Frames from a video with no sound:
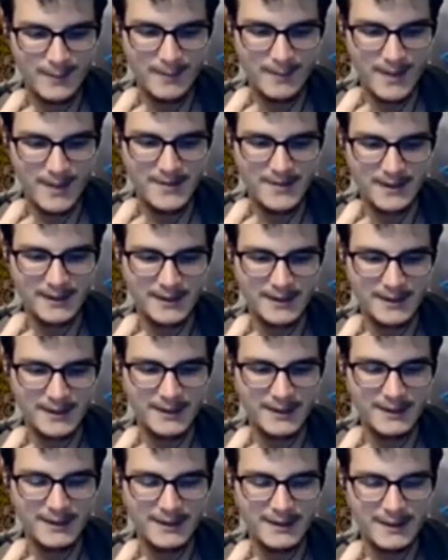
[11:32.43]

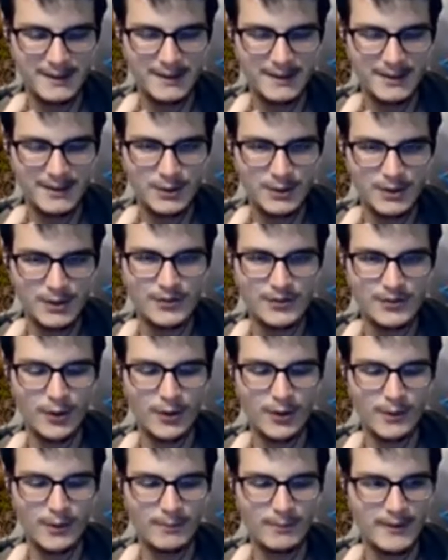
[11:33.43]
Basically
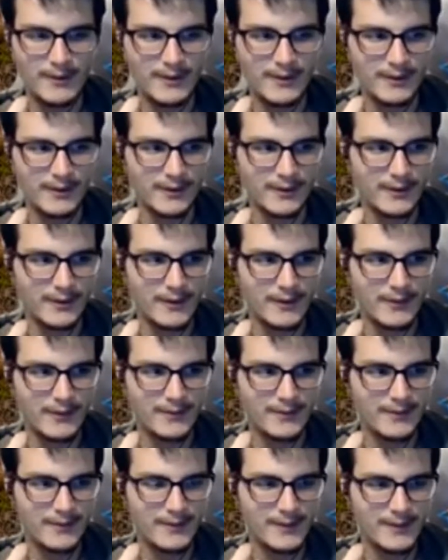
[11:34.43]
transformed the
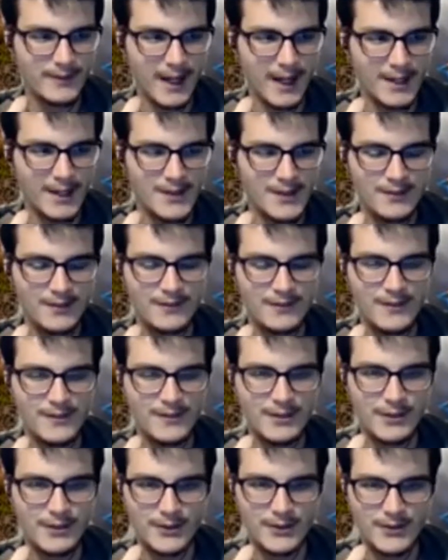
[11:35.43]
last 15
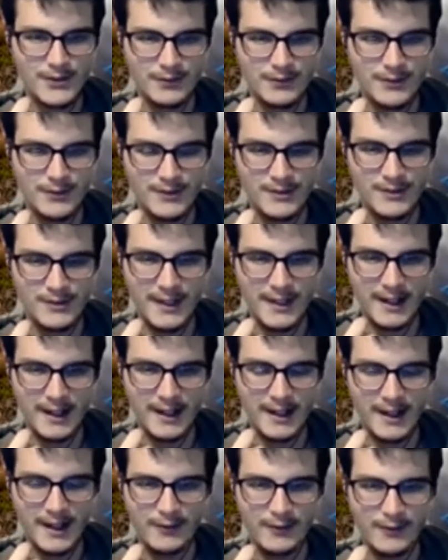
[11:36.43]
years of fatigue that I
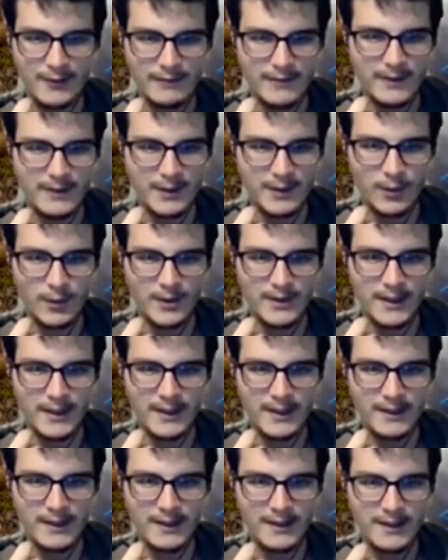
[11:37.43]
have in one day.